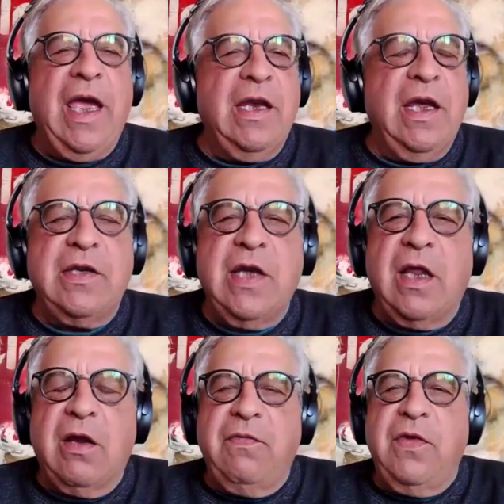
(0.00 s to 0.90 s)
And
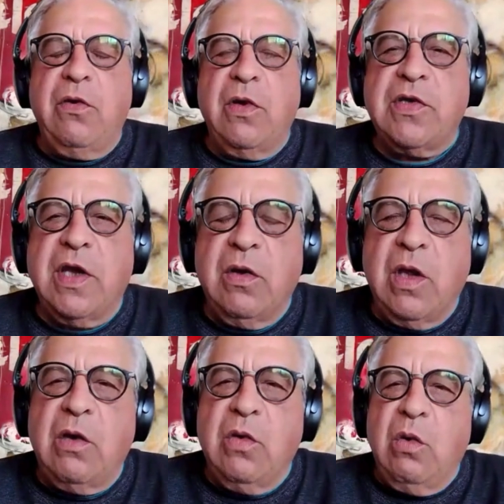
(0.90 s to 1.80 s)
tell our viewers,
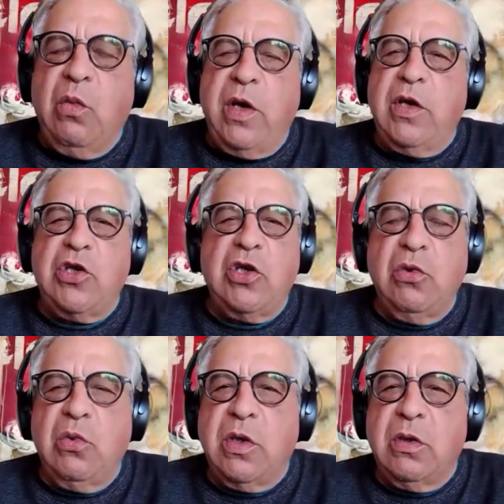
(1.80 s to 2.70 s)
where
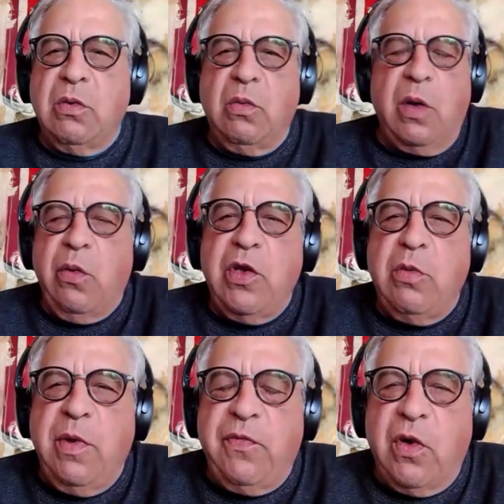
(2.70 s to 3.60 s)
were you
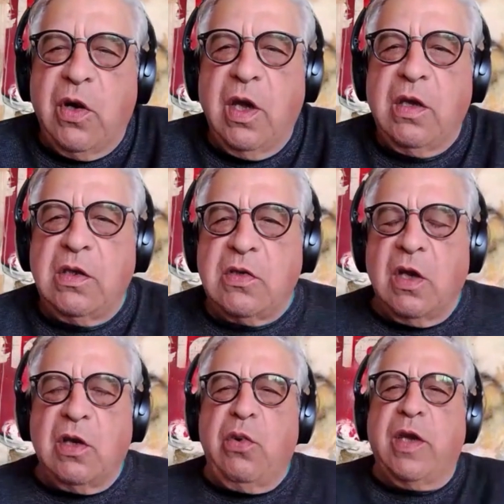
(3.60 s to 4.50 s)
before? Just a
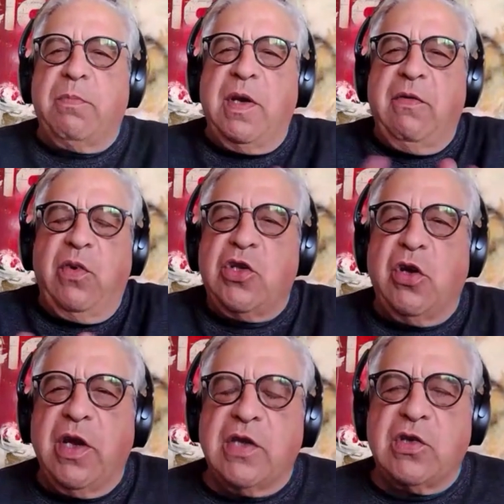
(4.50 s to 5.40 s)
quick bit of what
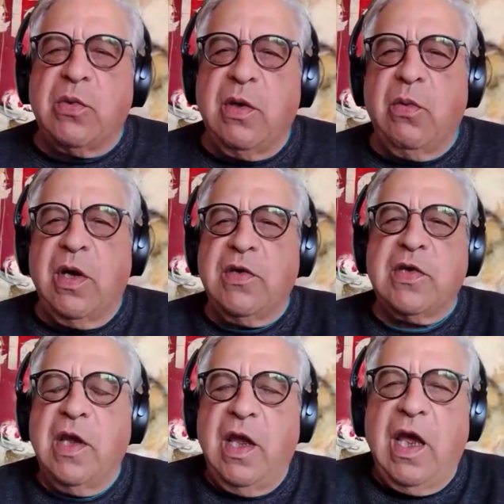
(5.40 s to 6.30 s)
your history was
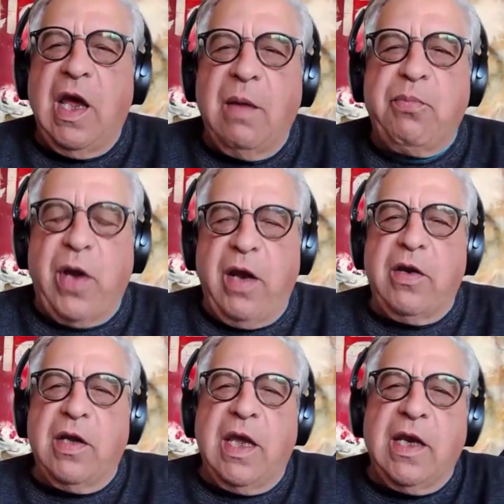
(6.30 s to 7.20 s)
prior
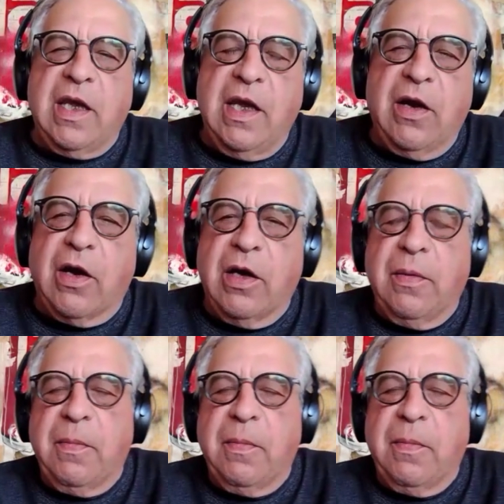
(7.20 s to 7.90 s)
to getting here.